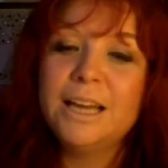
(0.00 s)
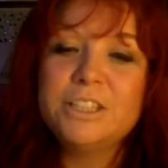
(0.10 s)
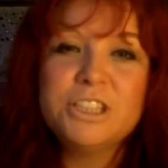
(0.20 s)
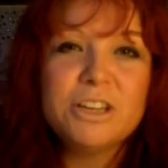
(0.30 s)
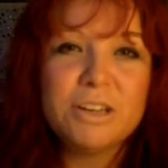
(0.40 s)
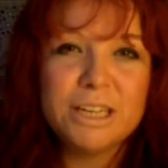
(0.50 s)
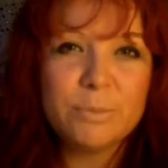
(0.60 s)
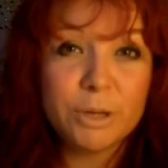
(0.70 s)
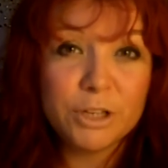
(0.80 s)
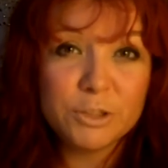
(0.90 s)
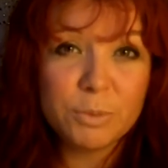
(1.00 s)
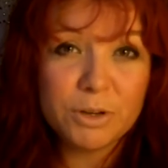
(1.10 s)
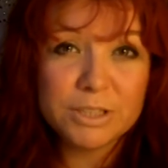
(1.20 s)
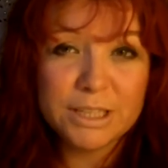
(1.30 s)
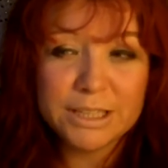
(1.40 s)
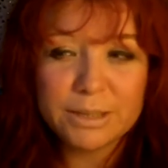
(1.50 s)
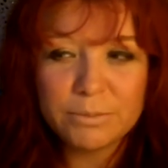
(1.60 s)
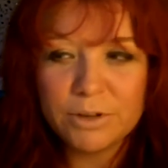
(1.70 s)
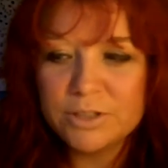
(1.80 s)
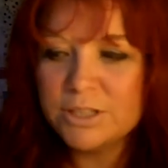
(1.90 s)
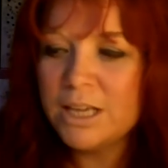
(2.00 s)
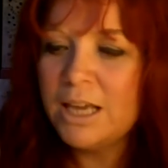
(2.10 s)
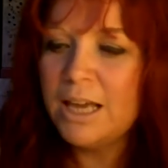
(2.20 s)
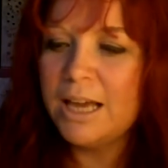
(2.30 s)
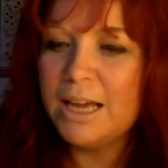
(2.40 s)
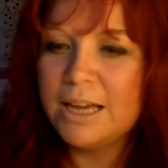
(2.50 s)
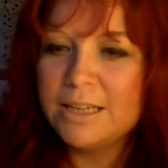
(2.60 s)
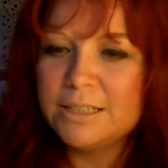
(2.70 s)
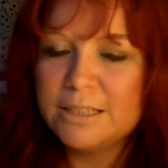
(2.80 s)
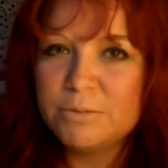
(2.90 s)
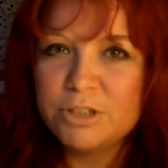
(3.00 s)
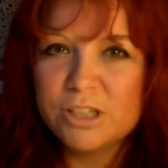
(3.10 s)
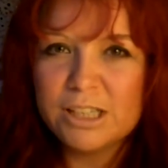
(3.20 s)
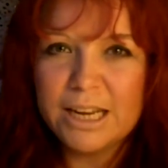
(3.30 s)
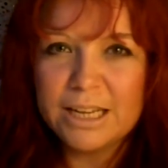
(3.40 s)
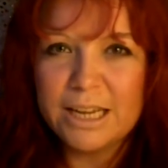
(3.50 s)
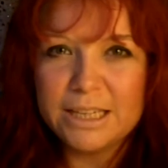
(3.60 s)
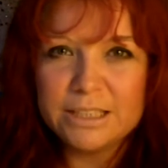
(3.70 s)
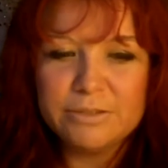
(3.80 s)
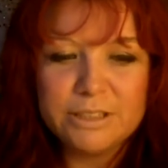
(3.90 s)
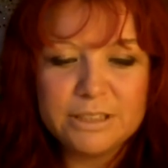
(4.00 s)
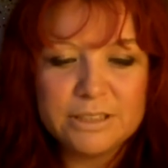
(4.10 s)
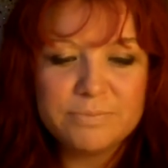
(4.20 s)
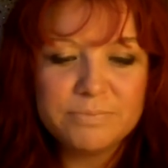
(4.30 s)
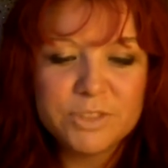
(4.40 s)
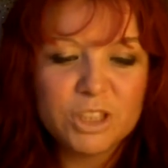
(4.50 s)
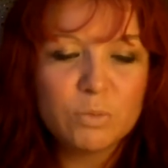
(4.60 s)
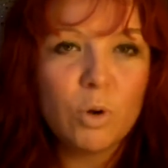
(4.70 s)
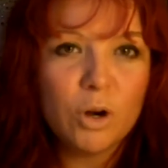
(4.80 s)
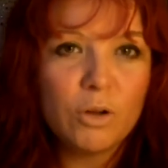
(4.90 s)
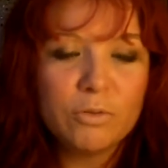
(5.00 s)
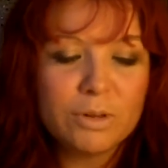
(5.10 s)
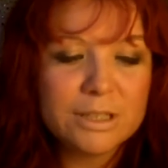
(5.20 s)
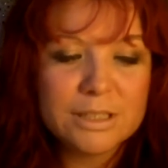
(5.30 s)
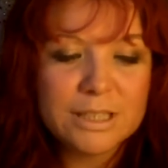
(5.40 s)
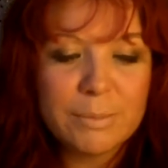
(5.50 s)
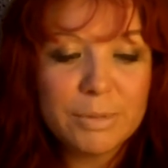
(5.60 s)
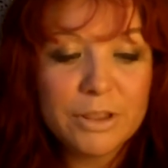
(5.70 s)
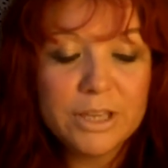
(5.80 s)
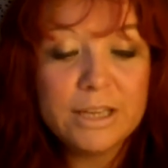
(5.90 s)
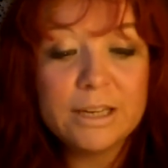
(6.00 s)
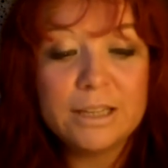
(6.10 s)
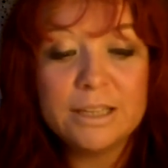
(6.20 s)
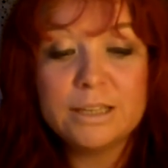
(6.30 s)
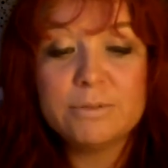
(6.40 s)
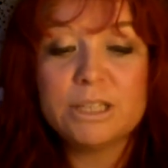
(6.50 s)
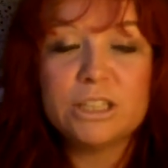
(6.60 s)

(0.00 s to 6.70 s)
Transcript: She got it in a birch box, I think it was, and it was just like kind of a little, just one-off little sample thing, and I think it was